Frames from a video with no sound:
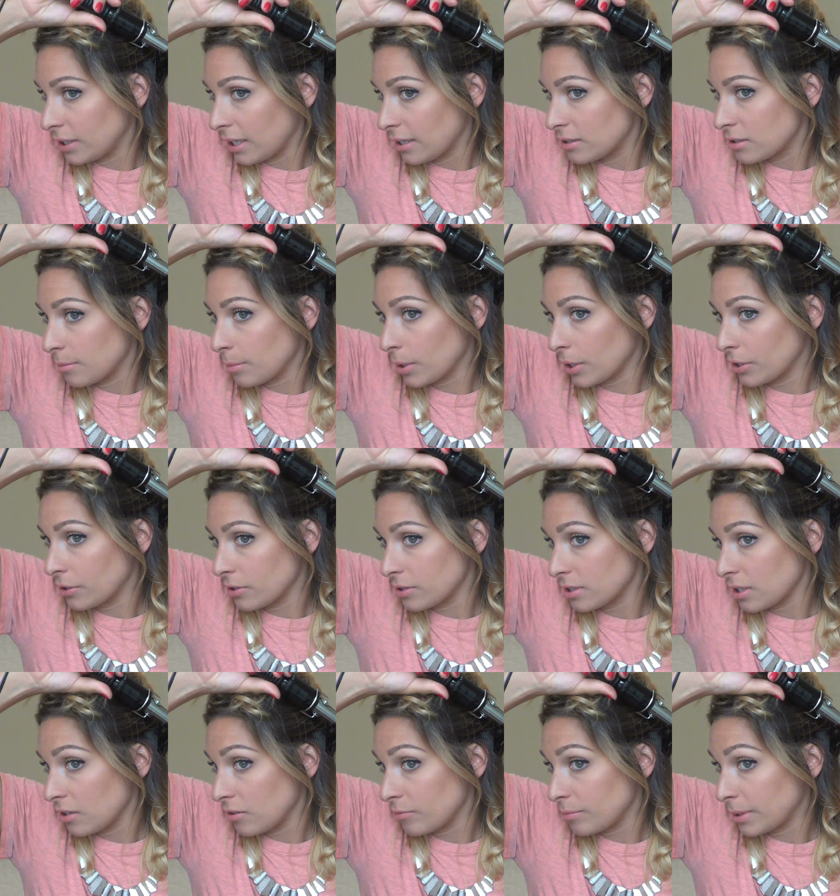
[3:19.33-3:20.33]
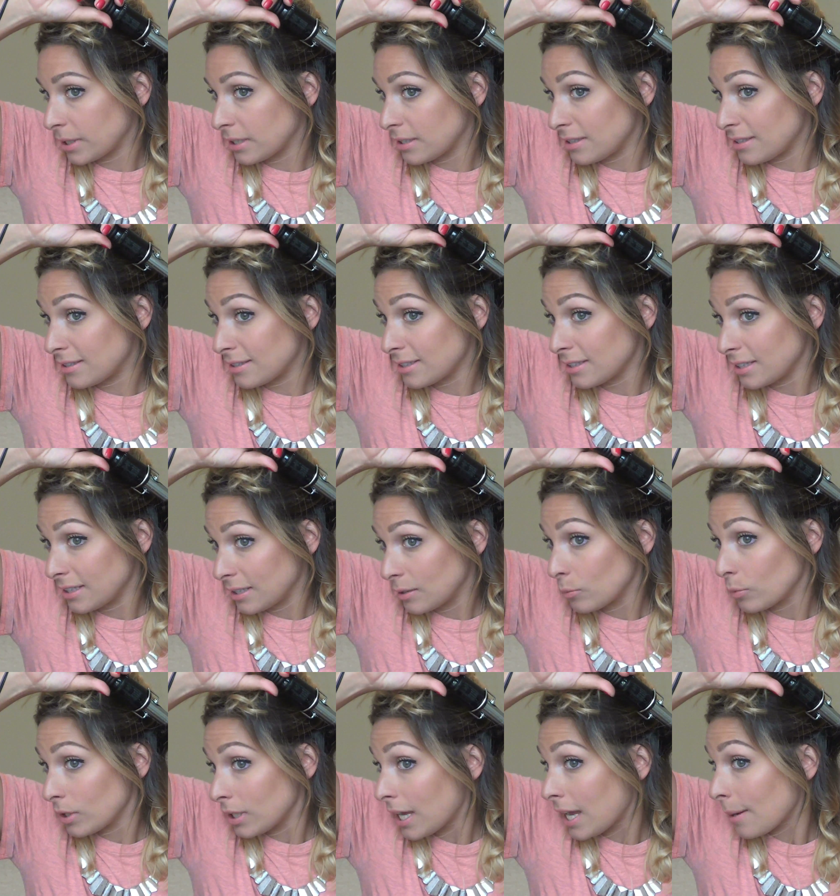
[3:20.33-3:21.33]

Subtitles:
not to burn yourself, because it will